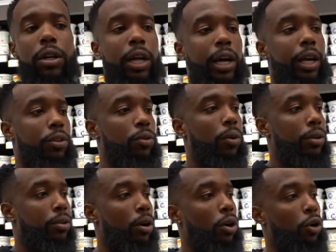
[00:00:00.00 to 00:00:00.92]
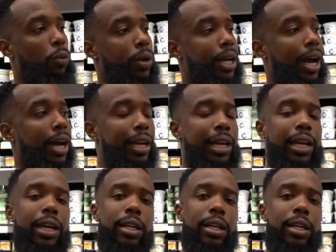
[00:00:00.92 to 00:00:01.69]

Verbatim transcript: Like throughout the whole week, I eat